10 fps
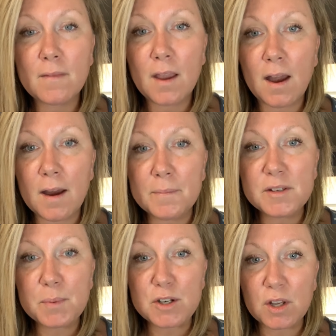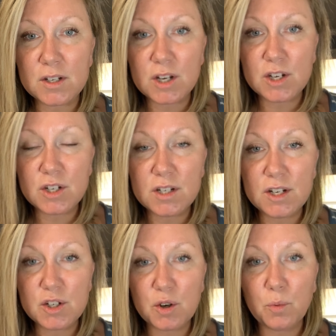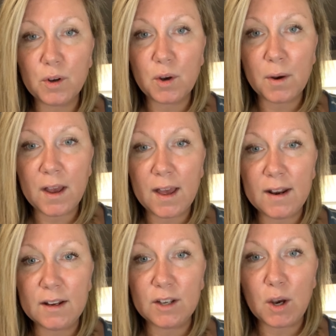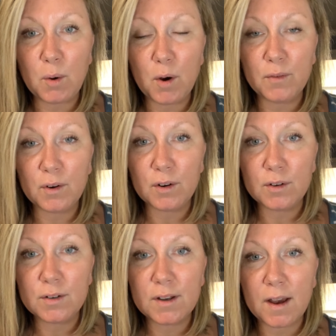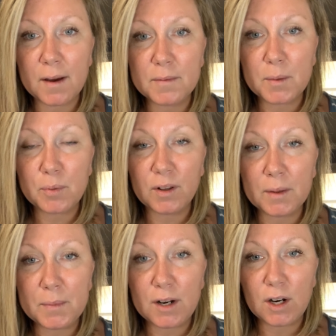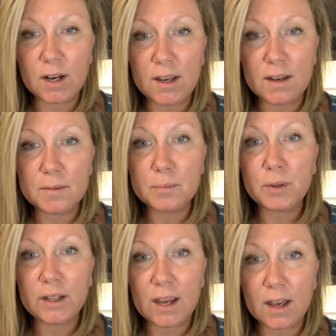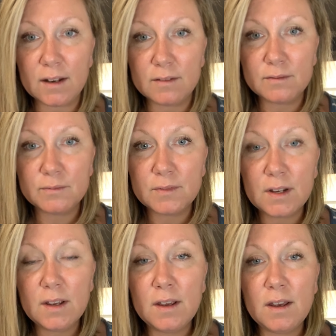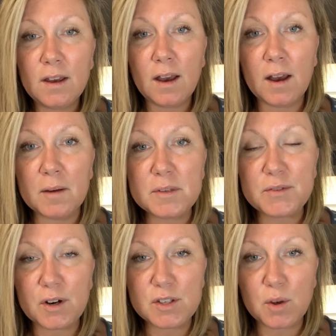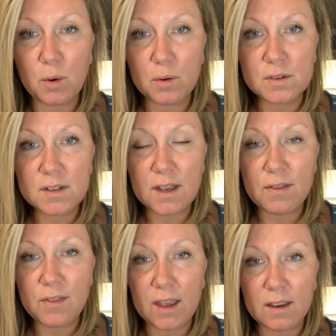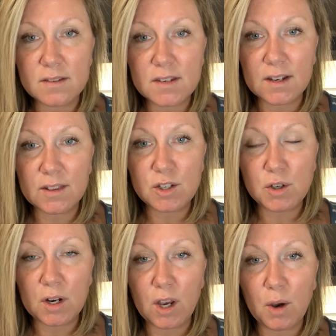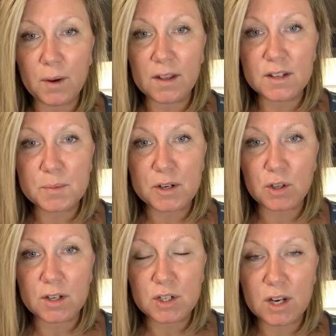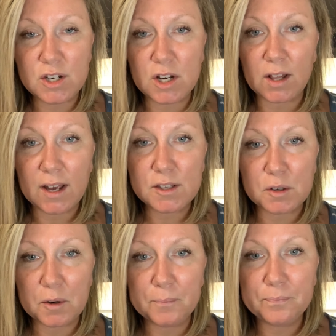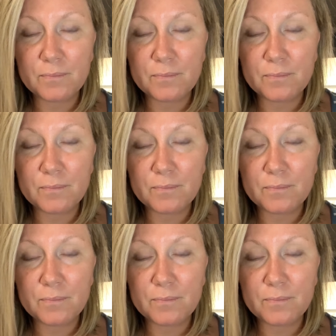the special education teacher will go ahead and go over the preliminary plan as far as goals and things to get the student going in the special education classroom.